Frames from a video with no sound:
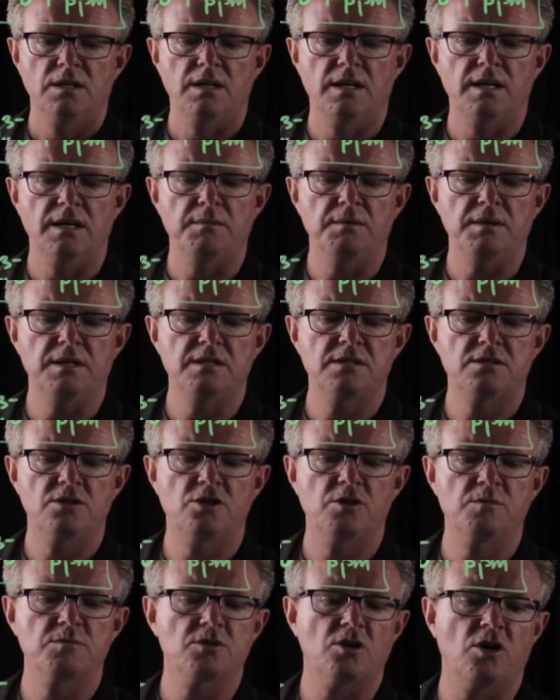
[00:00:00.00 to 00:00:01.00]
in
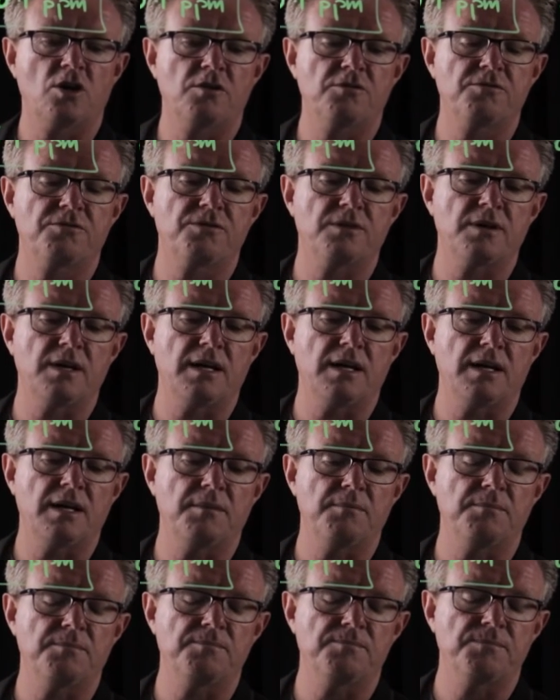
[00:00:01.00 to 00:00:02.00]
terms of
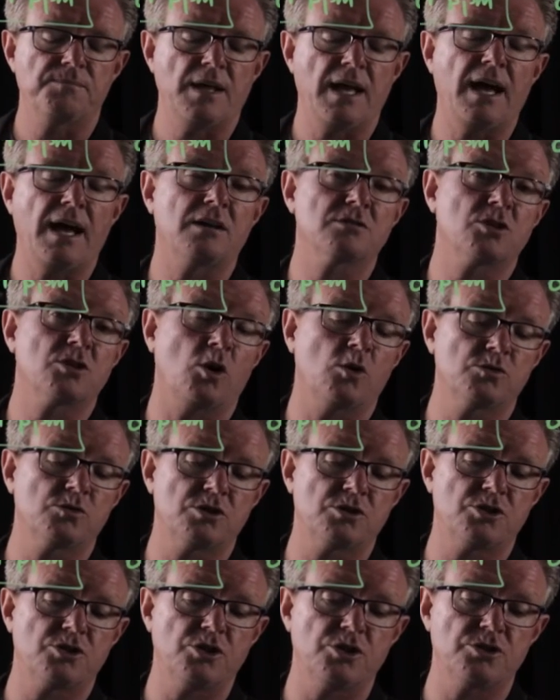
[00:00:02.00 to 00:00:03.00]
household
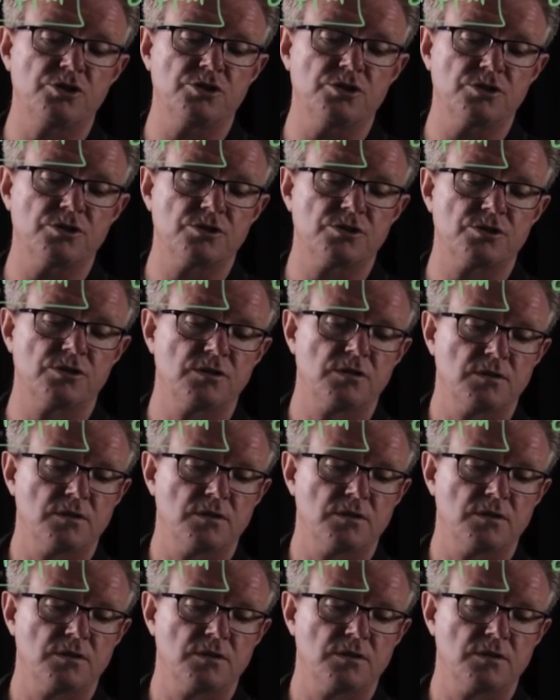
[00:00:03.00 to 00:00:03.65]
detergents.